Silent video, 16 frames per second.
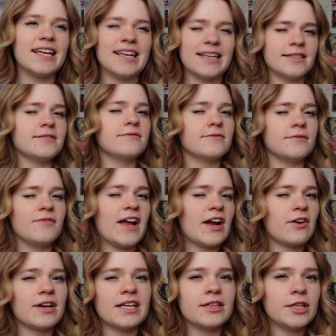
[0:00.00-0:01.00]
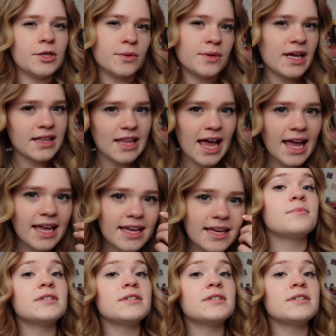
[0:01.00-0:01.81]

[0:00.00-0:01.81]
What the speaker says: is very Luca-like.